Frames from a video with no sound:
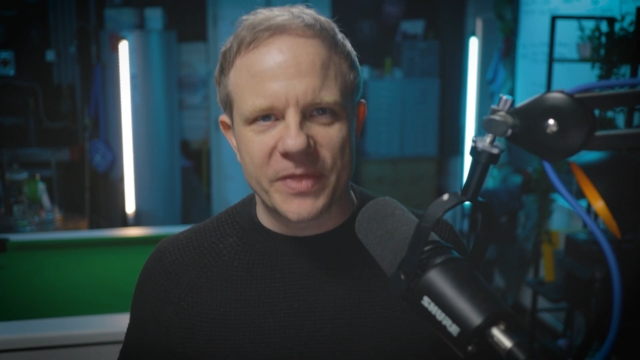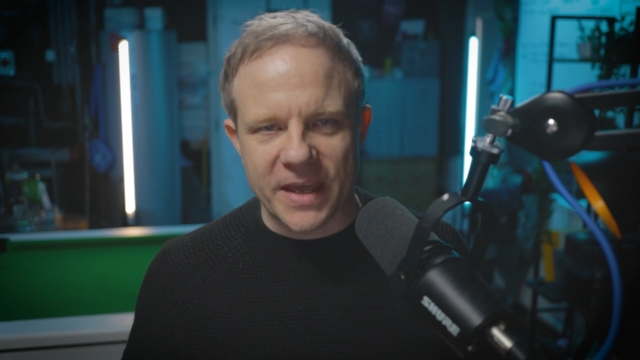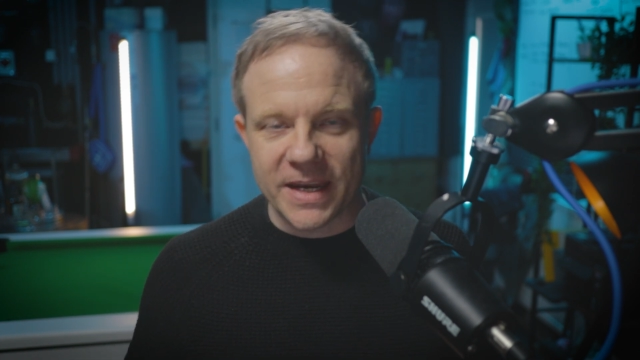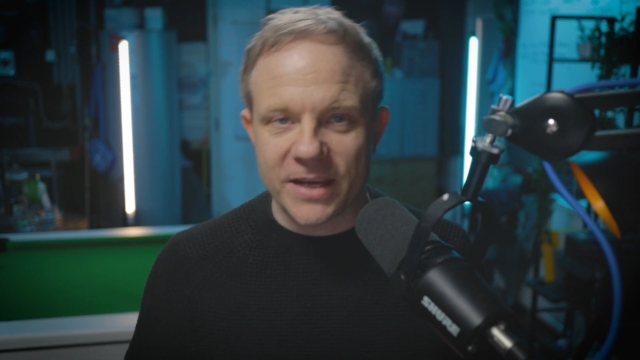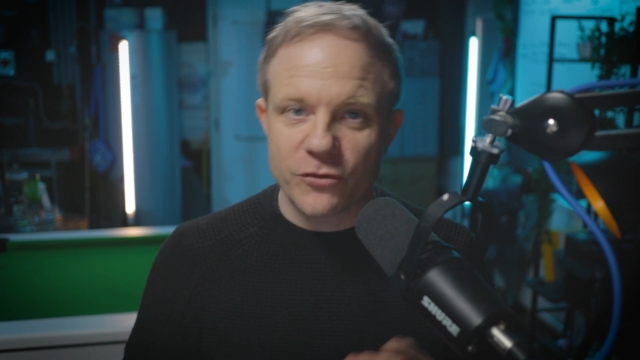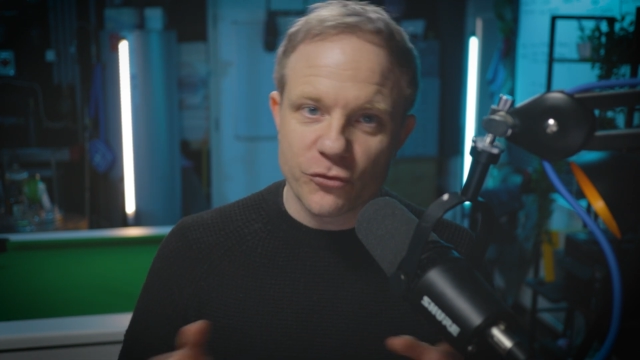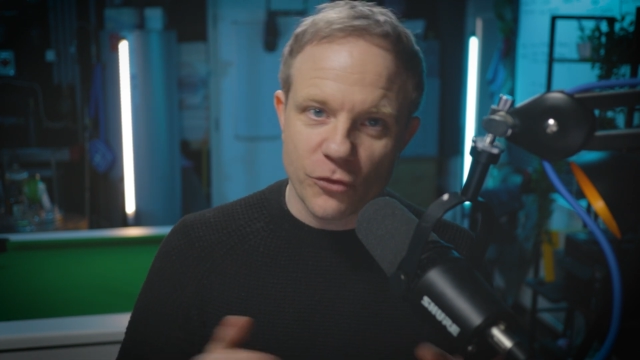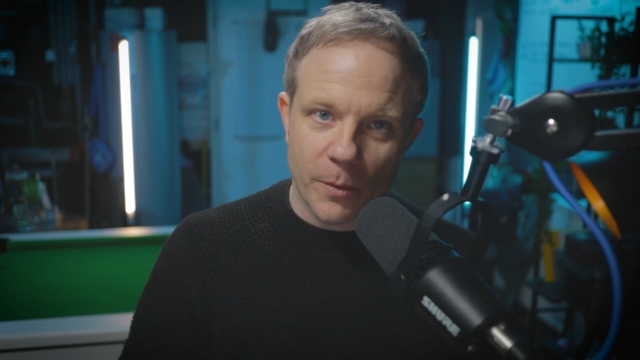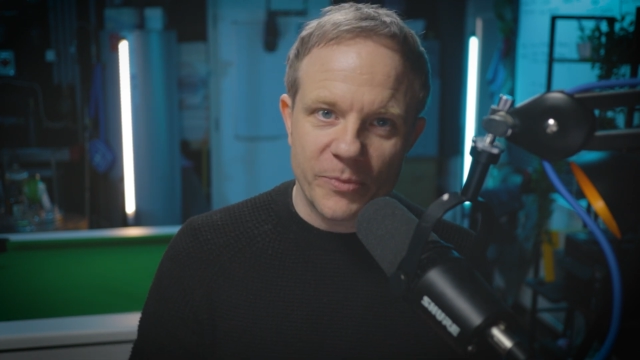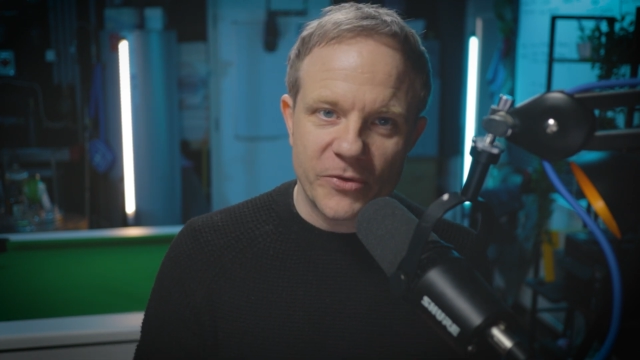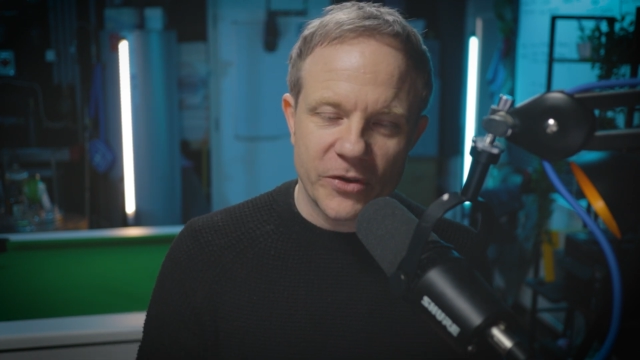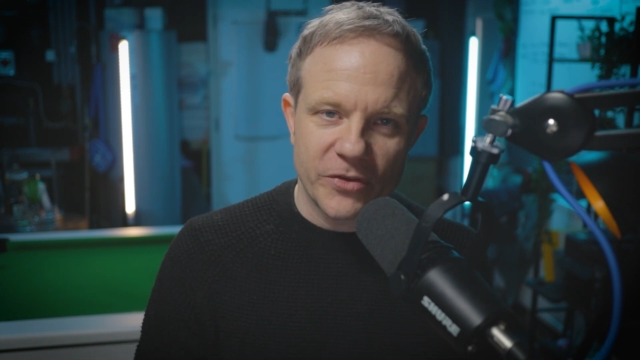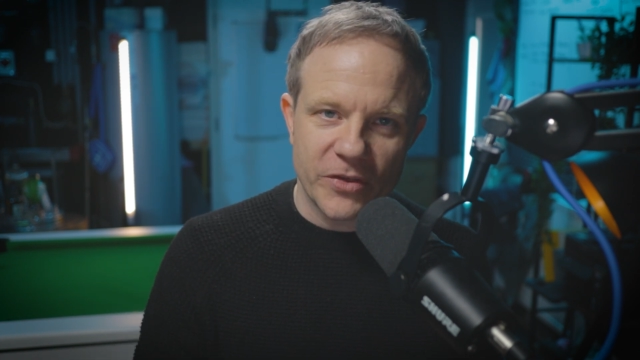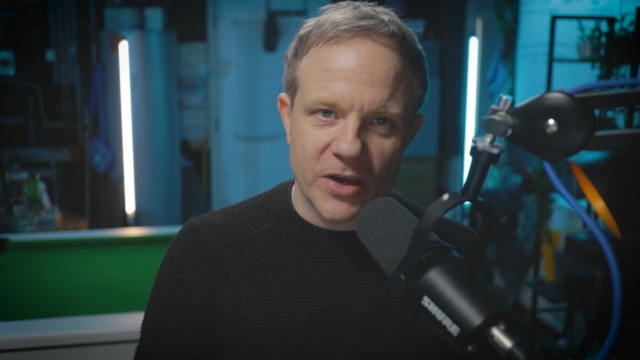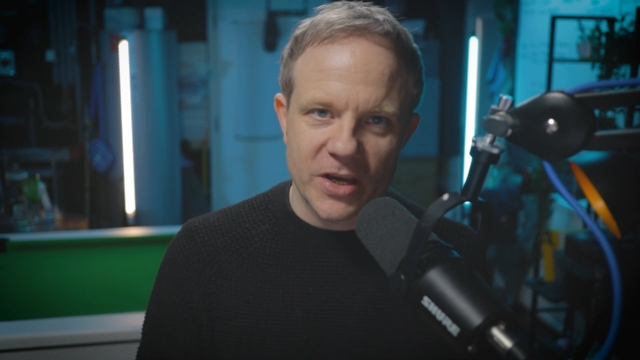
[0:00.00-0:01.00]
then it dropped
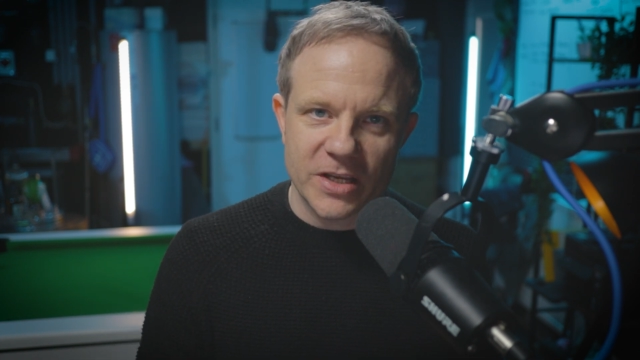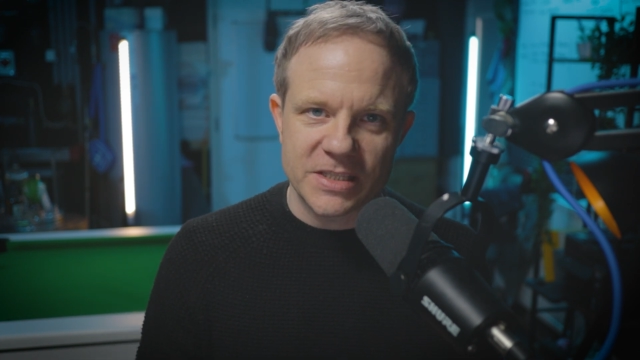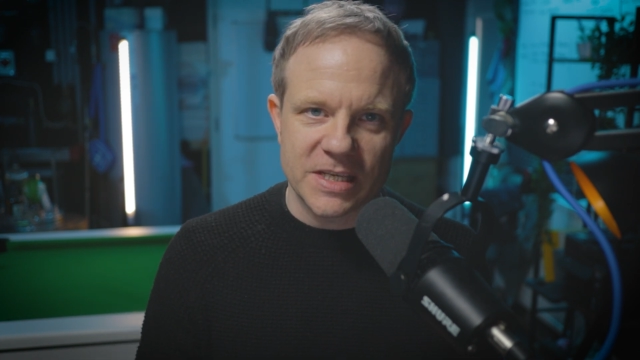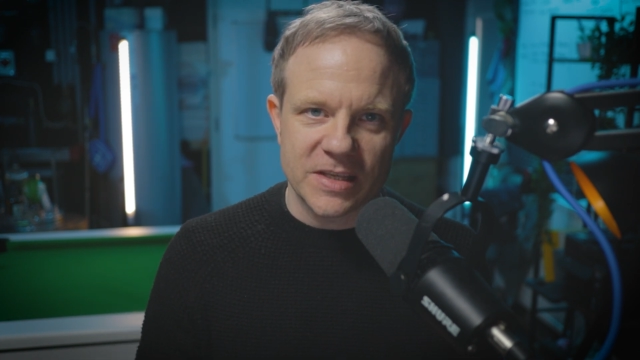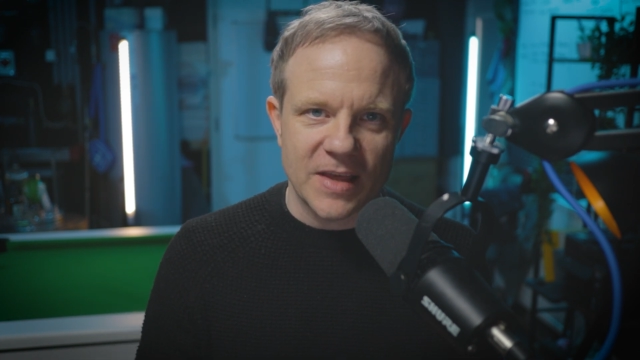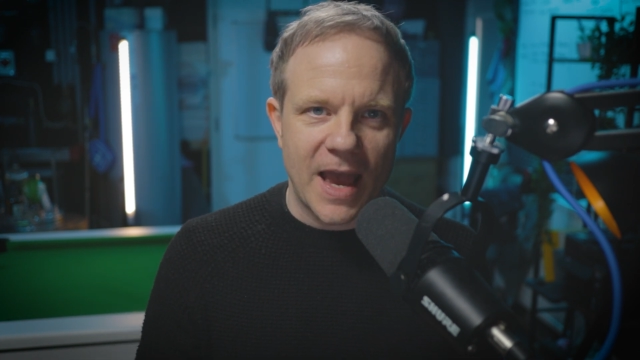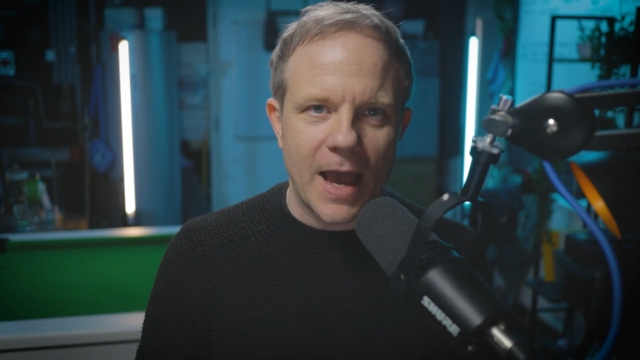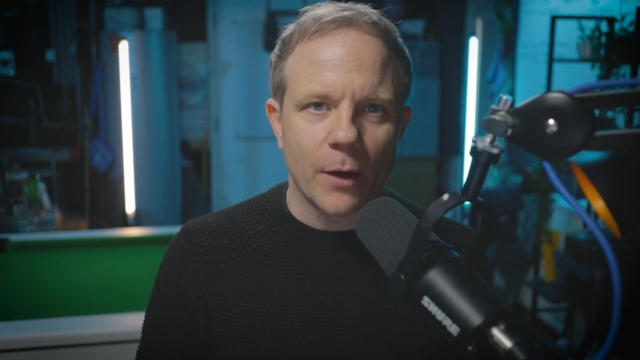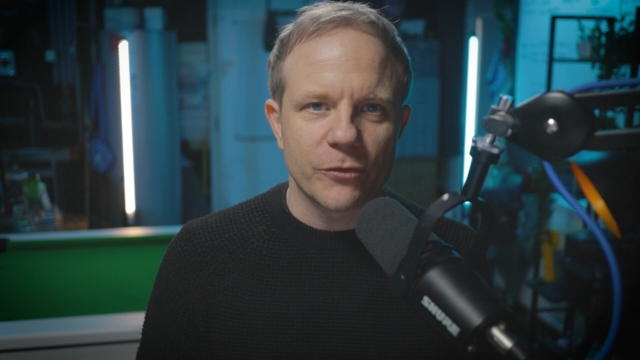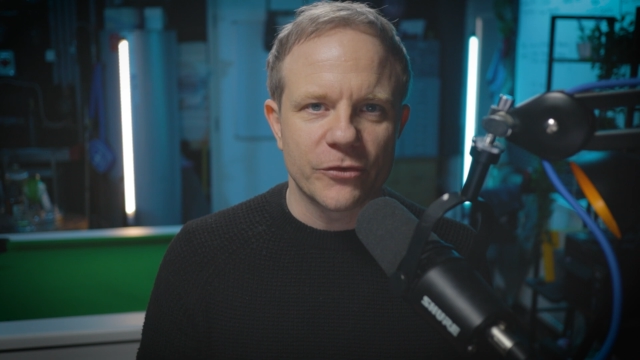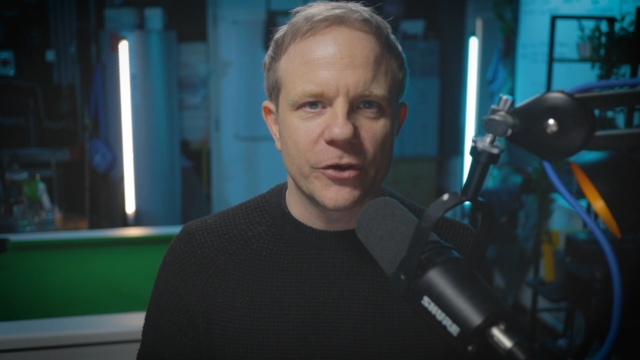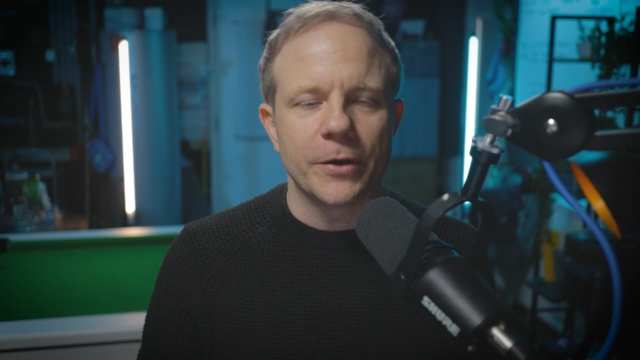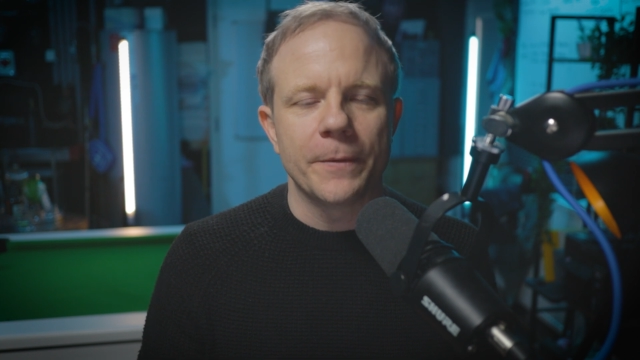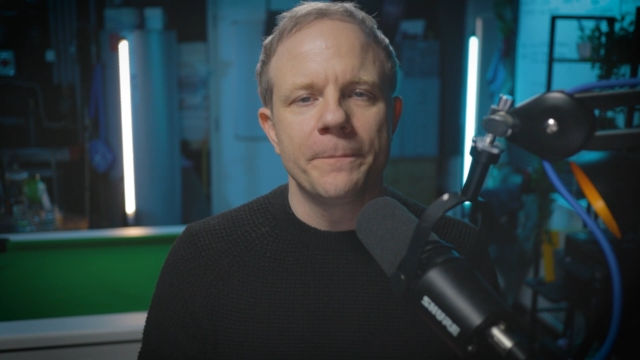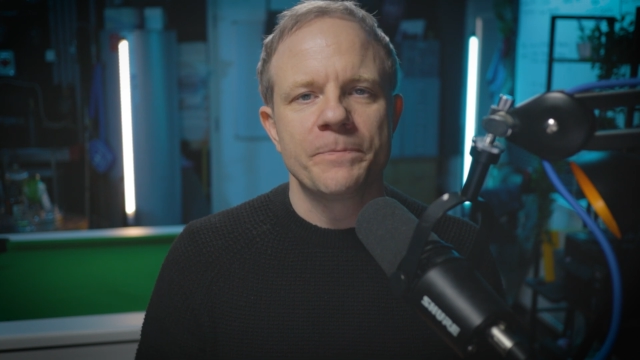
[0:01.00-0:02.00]
to
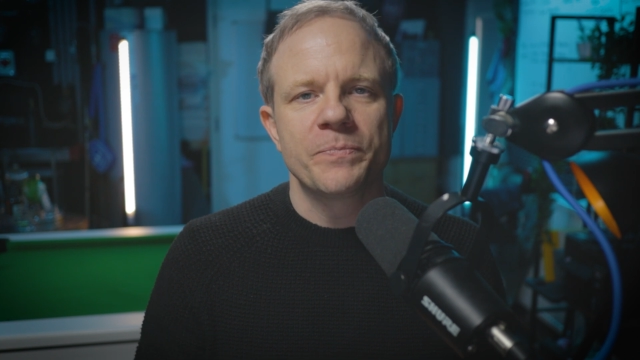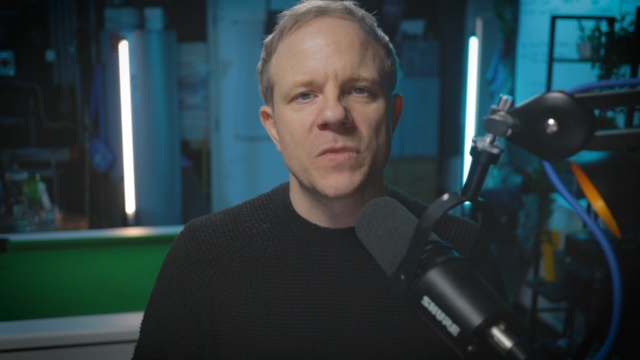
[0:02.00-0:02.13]
30,000